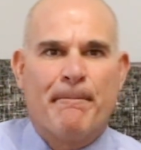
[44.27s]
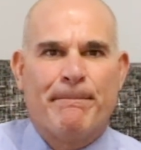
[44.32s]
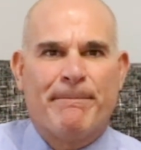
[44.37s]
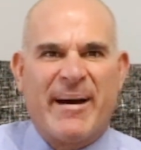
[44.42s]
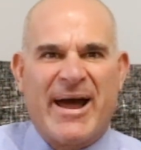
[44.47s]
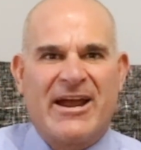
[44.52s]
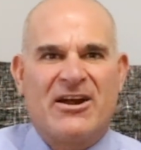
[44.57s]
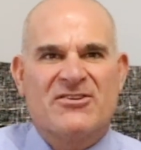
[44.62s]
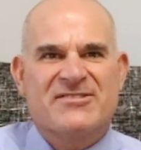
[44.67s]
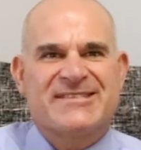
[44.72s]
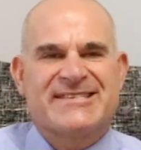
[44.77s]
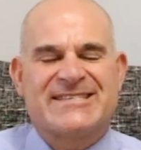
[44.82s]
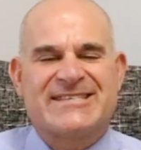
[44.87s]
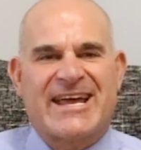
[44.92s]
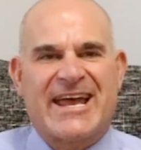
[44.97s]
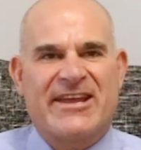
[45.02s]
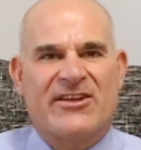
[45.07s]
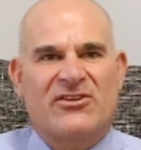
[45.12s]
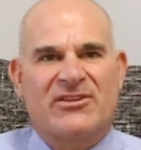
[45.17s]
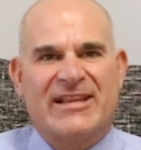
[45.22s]
buyers
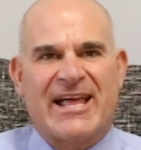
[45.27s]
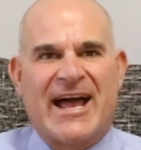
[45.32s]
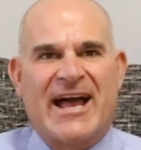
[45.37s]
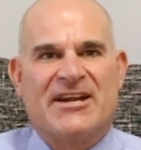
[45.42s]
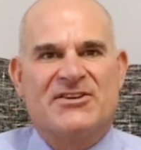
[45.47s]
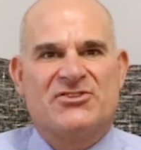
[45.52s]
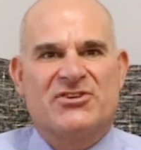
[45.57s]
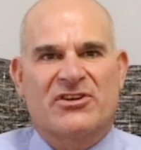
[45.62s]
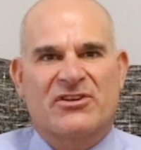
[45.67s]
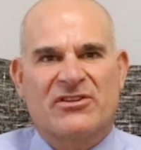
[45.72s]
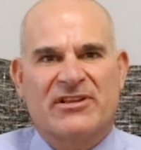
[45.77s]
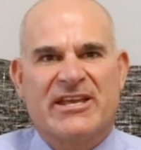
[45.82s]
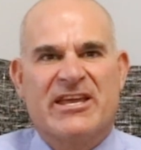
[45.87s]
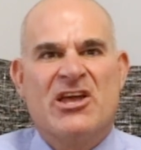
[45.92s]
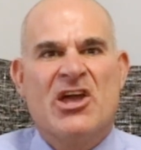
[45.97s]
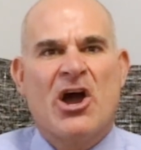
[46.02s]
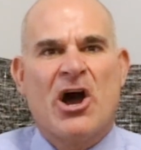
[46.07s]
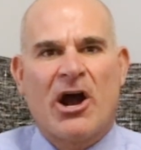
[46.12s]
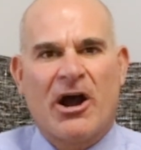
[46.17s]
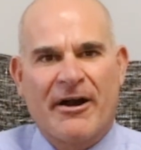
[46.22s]

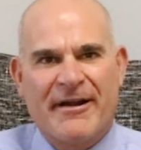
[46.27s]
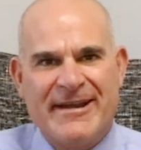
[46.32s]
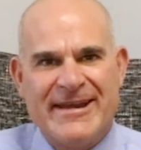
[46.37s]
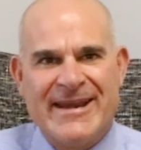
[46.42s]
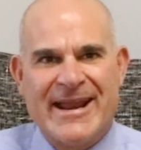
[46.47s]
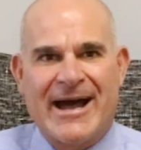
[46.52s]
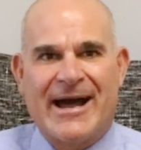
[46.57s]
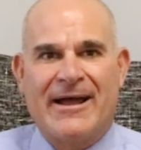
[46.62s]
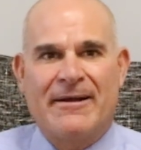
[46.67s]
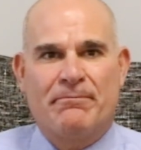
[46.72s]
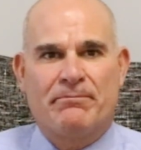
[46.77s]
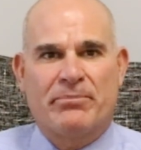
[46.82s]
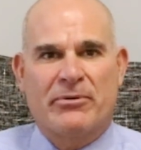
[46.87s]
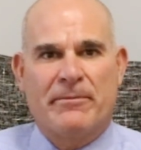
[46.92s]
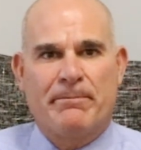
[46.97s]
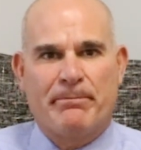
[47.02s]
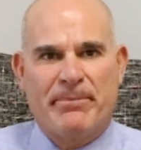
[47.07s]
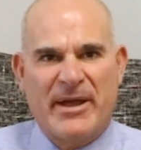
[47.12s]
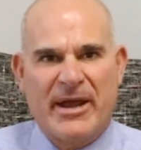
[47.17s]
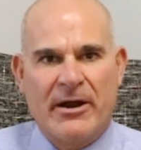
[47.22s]
psychologically are not
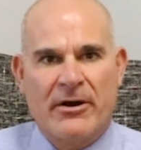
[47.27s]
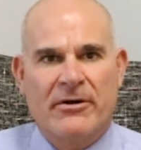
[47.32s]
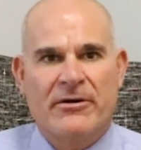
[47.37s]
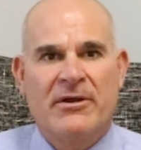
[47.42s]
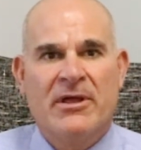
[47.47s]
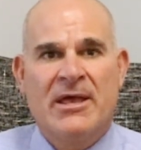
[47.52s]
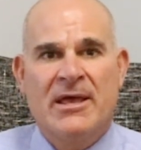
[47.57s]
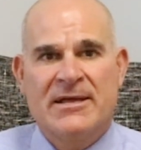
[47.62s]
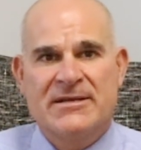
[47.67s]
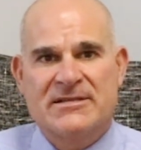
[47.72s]
prepared